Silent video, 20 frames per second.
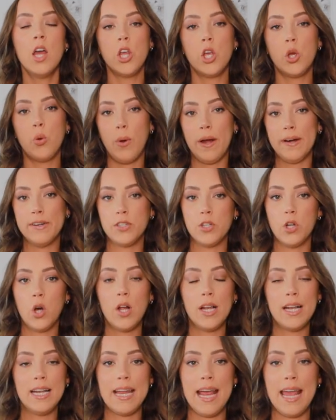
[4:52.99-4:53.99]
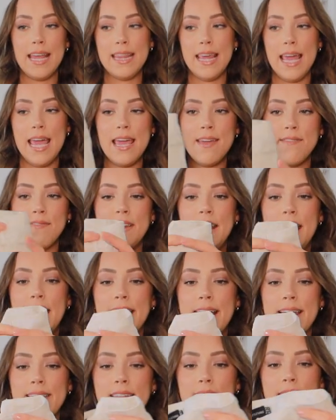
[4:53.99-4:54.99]
You can wear it on holiday in the
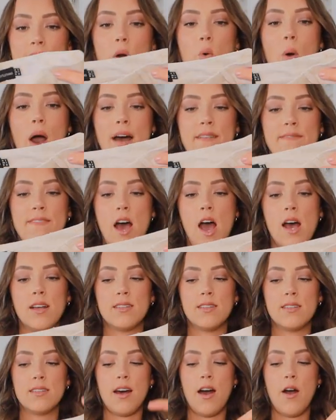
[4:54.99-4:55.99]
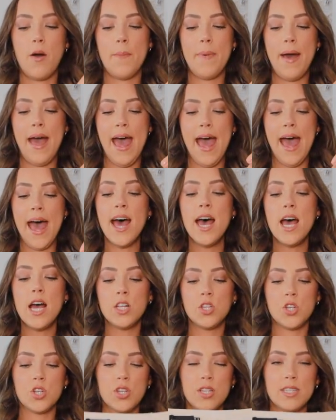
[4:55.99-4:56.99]
evening. I think they're quite a versatile pair,
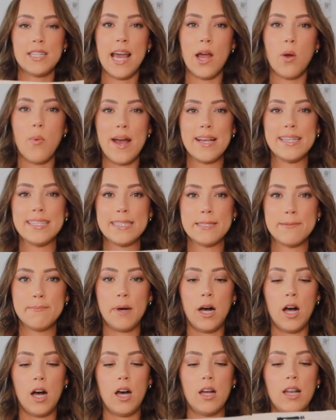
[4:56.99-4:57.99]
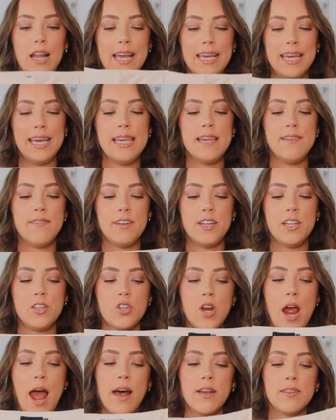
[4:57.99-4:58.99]
just because they're quite smart, like evening
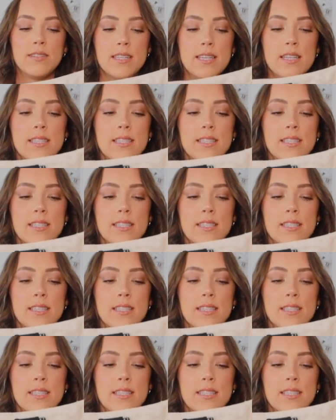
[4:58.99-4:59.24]
trousers.